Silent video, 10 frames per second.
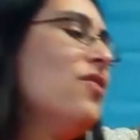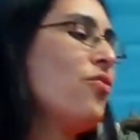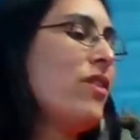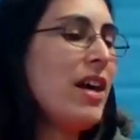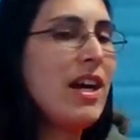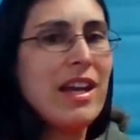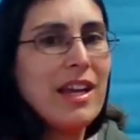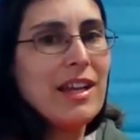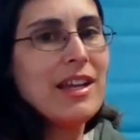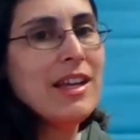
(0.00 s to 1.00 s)
All
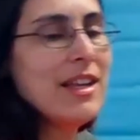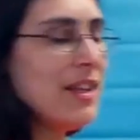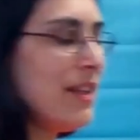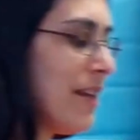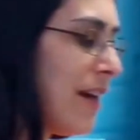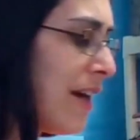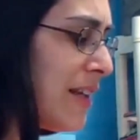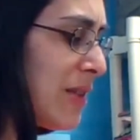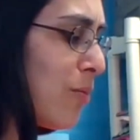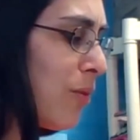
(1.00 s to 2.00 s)
right,
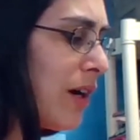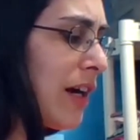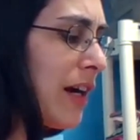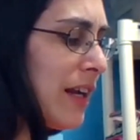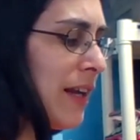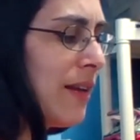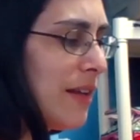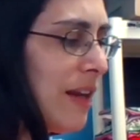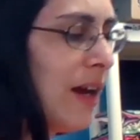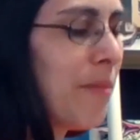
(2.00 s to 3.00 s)
nice work
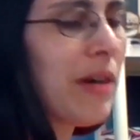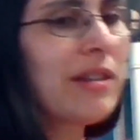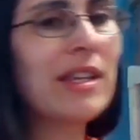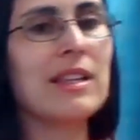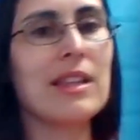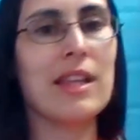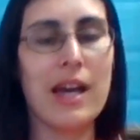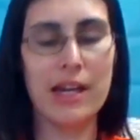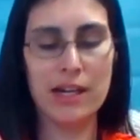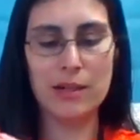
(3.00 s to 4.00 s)
numbers and
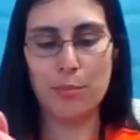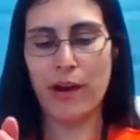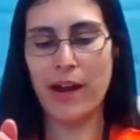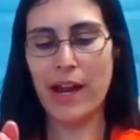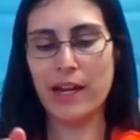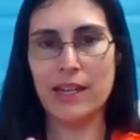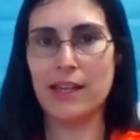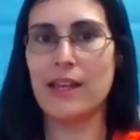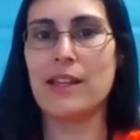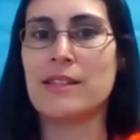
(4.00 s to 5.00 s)
letter
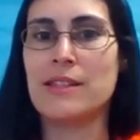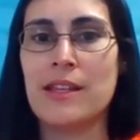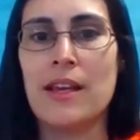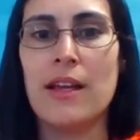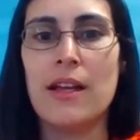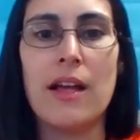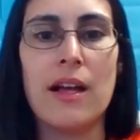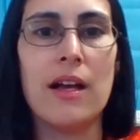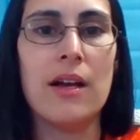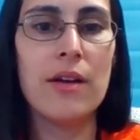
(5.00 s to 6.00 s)
practice.
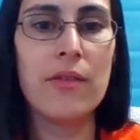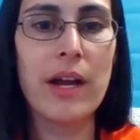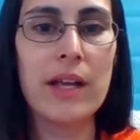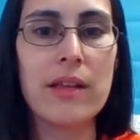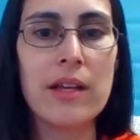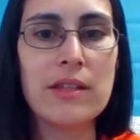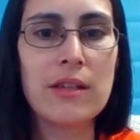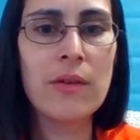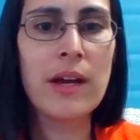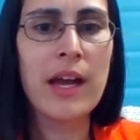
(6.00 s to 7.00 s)
All right,
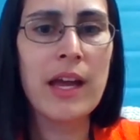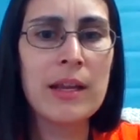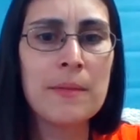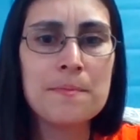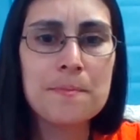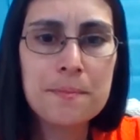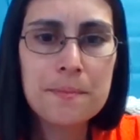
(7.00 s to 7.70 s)
let's go ahead.